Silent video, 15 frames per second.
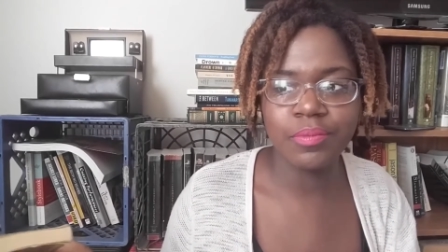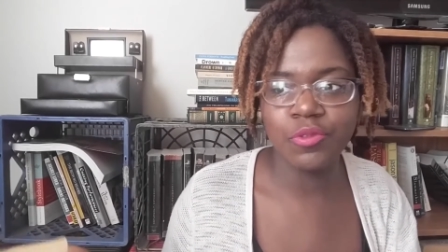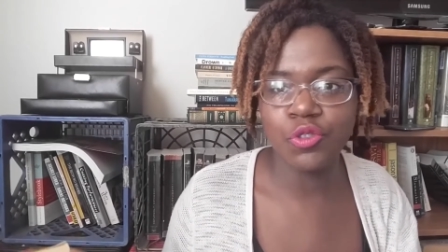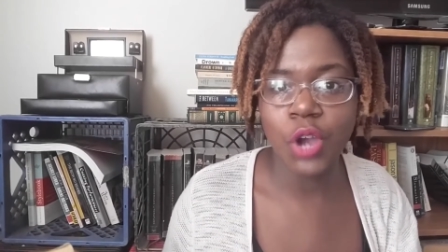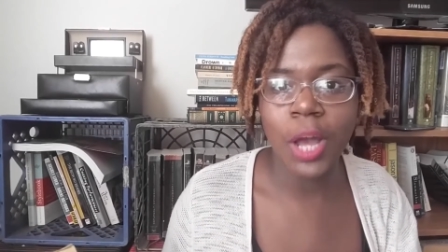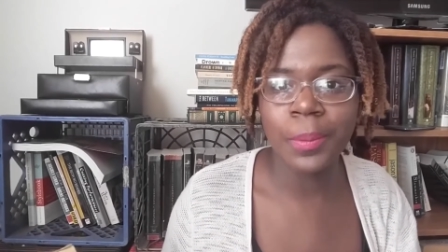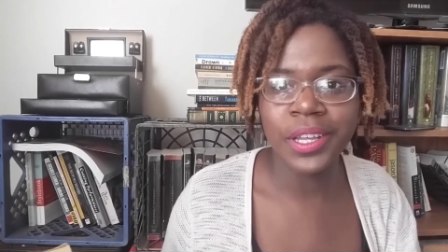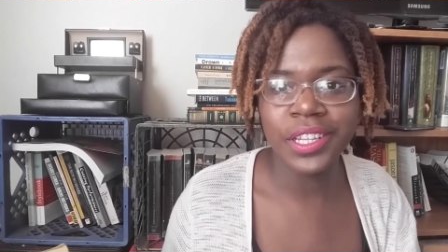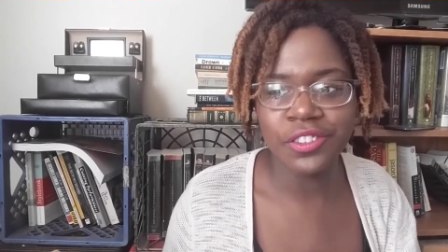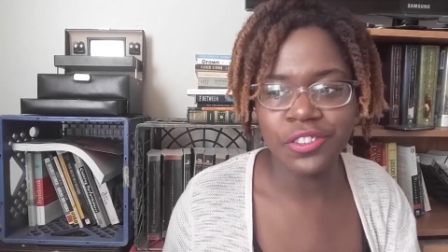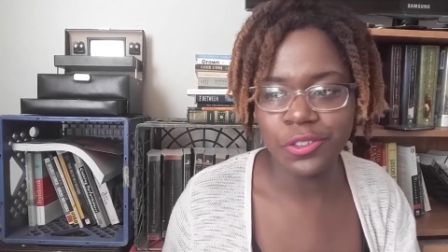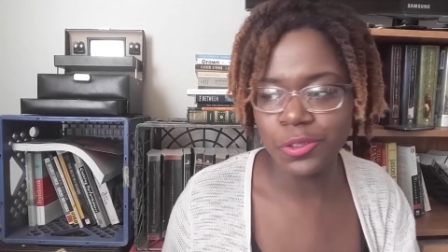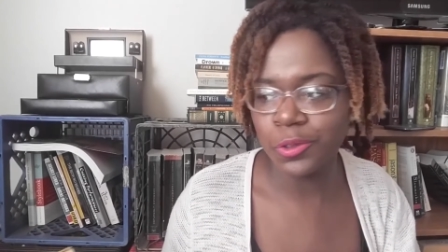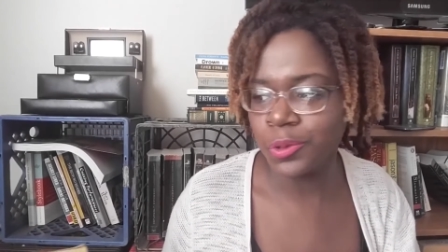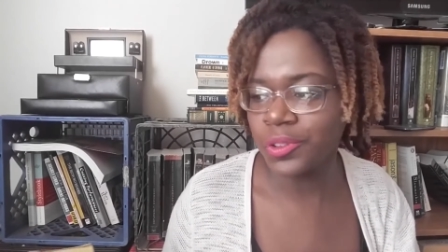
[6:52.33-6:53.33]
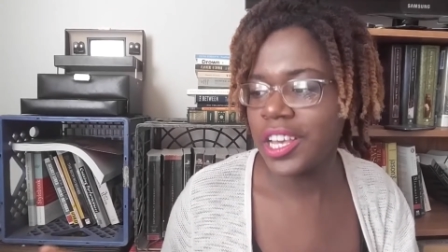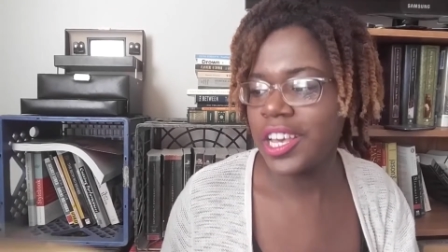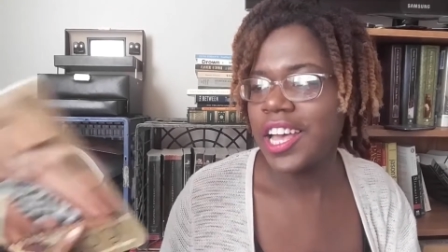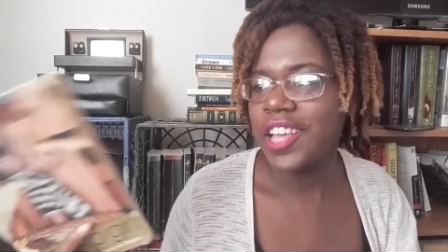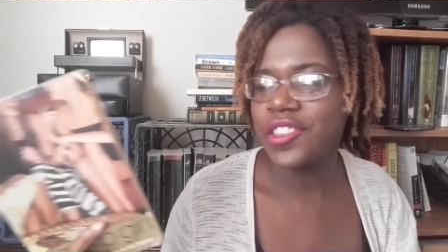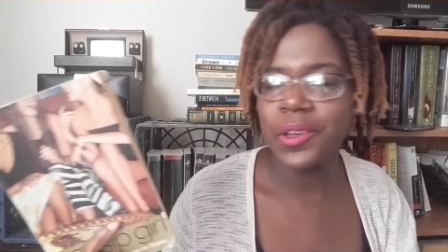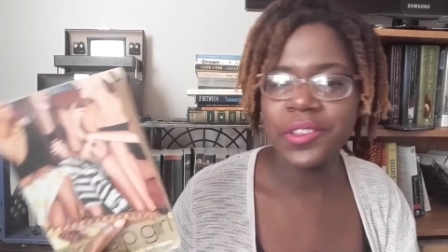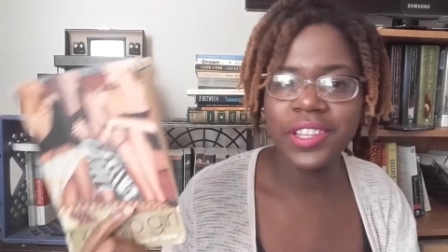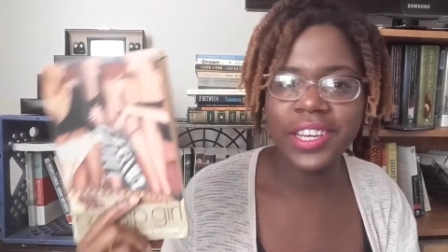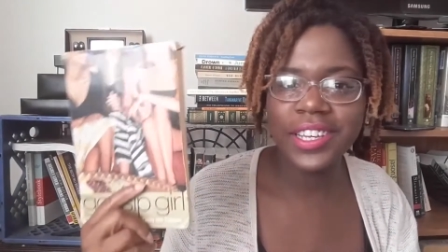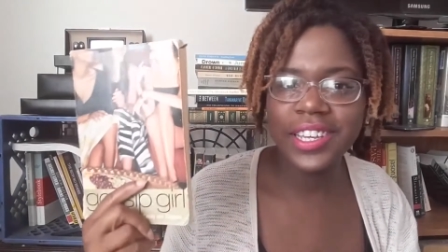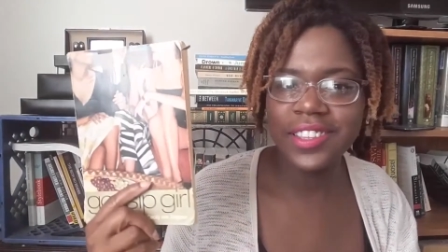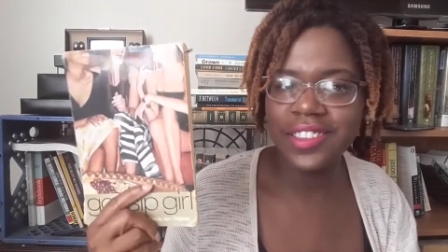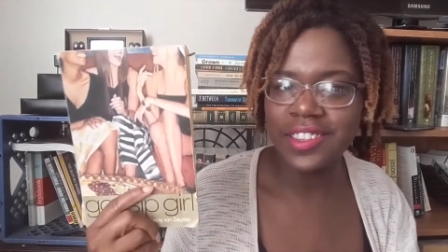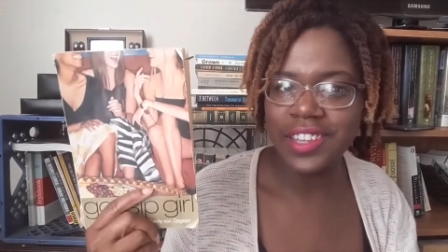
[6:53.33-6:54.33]
drama ensues. And so it's like,
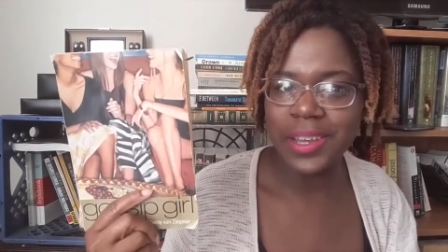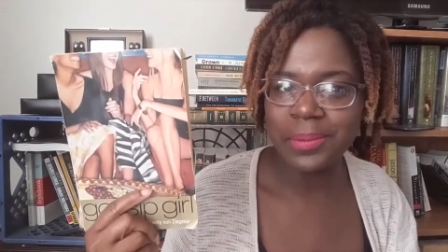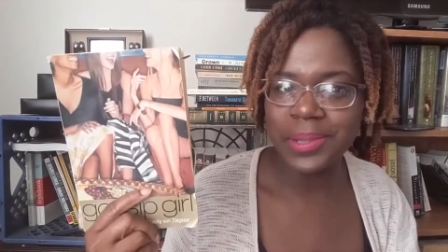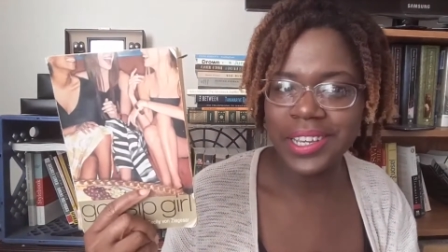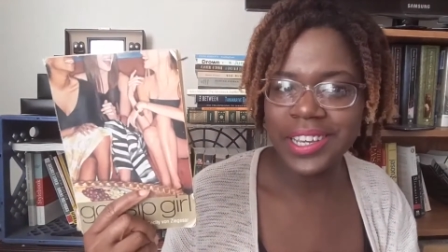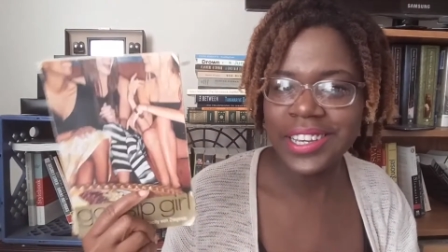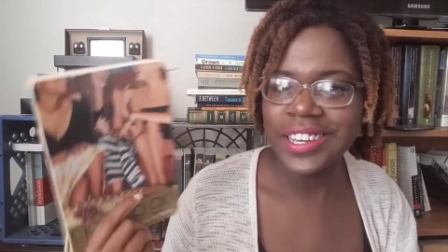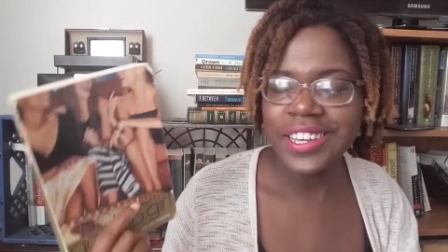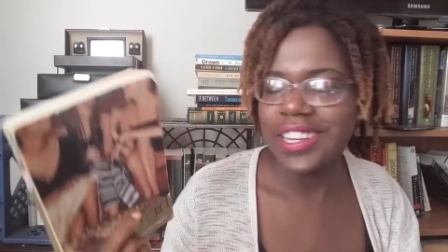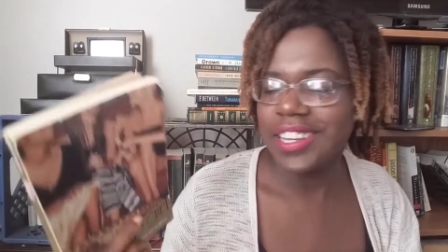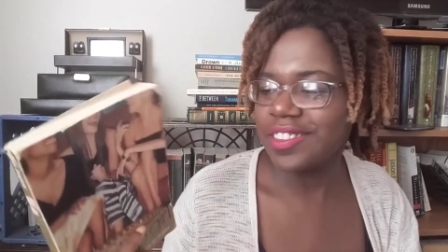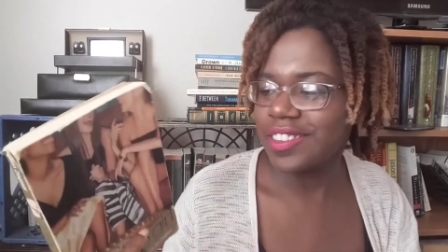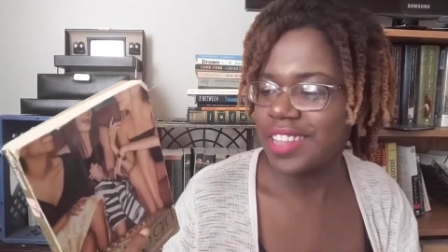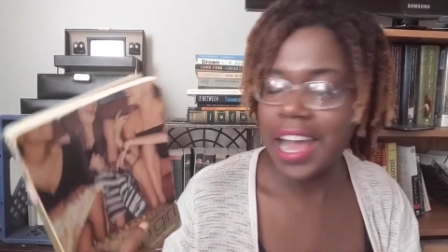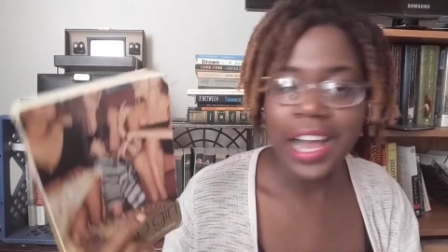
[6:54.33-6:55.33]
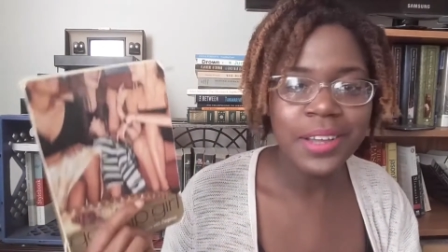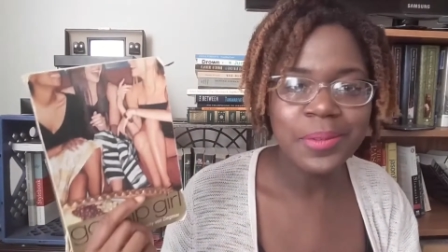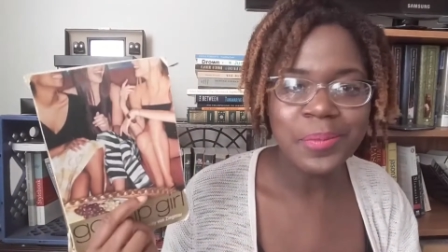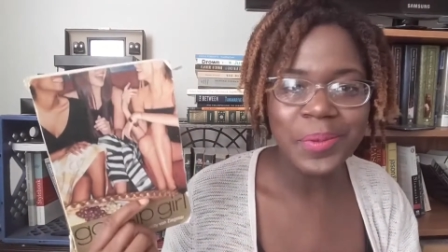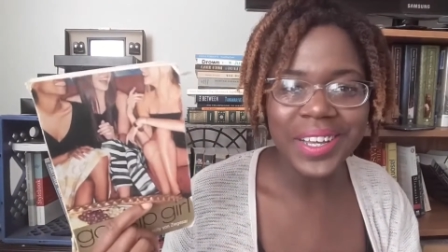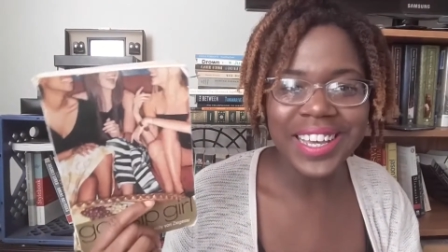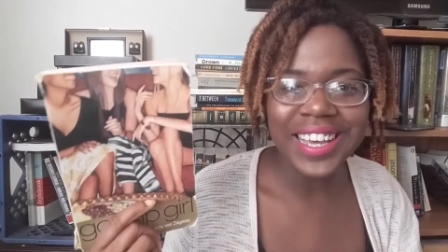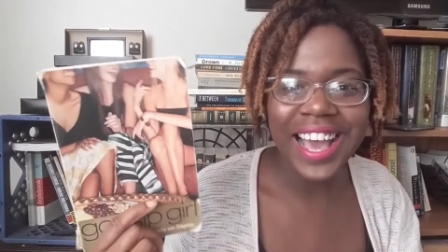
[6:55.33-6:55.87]
it's the same thing. It's not, but